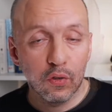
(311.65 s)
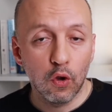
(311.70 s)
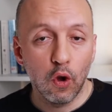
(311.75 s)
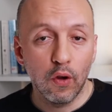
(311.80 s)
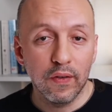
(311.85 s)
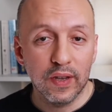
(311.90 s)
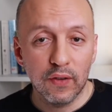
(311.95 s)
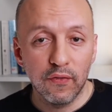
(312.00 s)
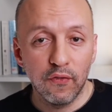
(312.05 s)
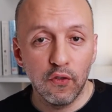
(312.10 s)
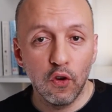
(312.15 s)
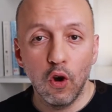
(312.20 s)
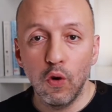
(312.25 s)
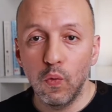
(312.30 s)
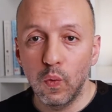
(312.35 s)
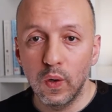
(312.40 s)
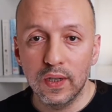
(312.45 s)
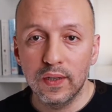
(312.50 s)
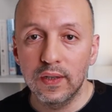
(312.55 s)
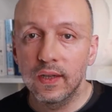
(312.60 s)
going
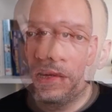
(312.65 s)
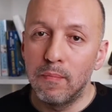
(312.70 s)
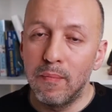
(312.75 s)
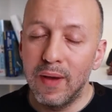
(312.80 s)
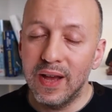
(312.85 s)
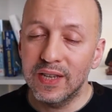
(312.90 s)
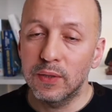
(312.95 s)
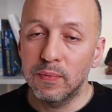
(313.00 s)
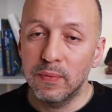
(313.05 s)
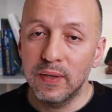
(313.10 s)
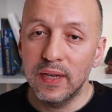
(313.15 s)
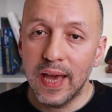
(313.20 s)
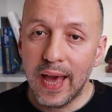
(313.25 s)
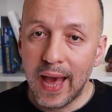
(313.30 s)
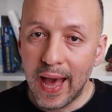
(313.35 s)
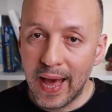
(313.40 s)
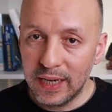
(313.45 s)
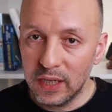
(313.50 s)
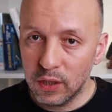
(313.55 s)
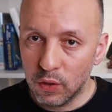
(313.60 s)
forward must be
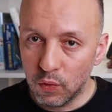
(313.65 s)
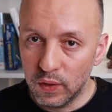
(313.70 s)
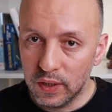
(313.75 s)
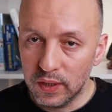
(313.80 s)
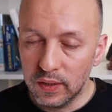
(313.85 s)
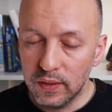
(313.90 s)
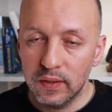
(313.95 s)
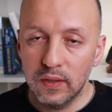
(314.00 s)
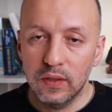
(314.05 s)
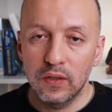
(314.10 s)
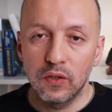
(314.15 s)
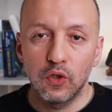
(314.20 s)
adequate